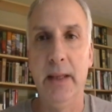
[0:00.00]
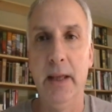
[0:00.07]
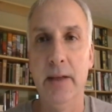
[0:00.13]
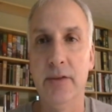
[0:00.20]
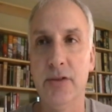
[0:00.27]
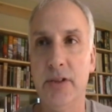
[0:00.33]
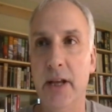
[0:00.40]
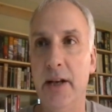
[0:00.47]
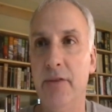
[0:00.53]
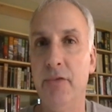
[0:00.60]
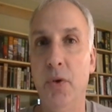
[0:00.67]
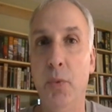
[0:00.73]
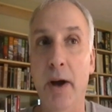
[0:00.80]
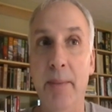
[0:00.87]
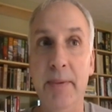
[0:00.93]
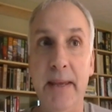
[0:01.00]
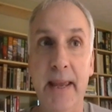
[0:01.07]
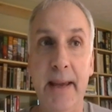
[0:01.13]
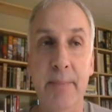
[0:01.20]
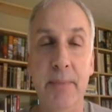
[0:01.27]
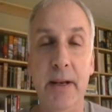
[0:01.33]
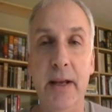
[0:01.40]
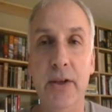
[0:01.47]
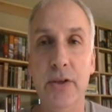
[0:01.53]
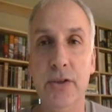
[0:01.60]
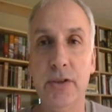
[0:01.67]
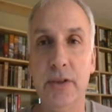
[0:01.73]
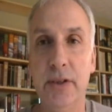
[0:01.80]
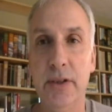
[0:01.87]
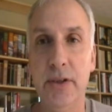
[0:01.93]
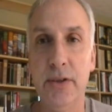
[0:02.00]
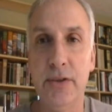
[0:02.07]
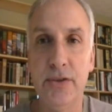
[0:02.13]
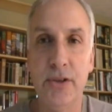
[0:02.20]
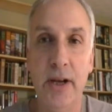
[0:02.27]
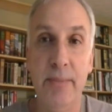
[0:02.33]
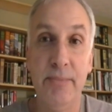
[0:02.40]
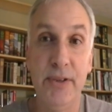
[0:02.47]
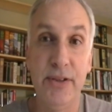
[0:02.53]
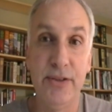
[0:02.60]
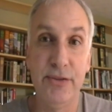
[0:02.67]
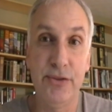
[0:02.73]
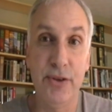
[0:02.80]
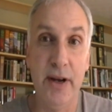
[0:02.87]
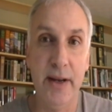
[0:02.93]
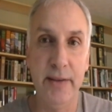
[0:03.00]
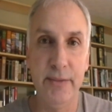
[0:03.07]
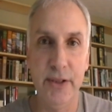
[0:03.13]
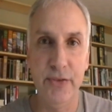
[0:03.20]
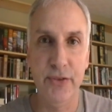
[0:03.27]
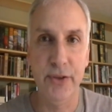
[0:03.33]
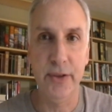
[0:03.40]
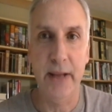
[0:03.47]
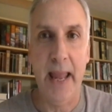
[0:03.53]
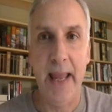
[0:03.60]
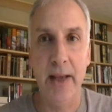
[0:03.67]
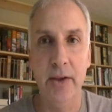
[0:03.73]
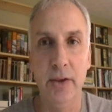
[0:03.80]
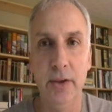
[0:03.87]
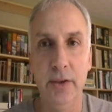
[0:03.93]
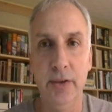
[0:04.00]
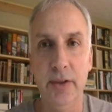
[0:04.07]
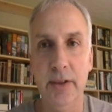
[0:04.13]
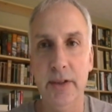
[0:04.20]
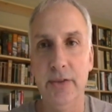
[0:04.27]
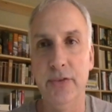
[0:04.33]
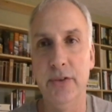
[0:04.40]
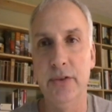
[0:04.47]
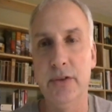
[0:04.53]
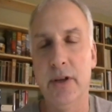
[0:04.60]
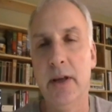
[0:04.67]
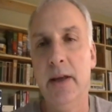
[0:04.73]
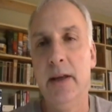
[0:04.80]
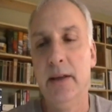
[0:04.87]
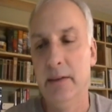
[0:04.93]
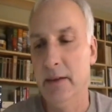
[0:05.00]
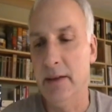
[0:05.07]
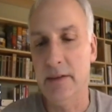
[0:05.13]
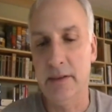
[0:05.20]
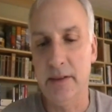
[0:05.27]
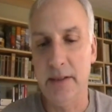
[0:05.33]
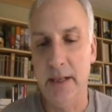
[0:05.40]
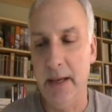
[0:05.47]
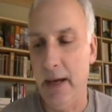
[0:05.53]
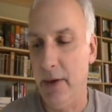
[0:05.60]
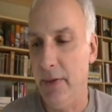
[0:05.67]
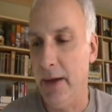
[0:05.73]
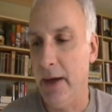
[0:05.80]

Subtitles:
instead of the webcam that I usually use, so I'm just trying different angles and different things to see how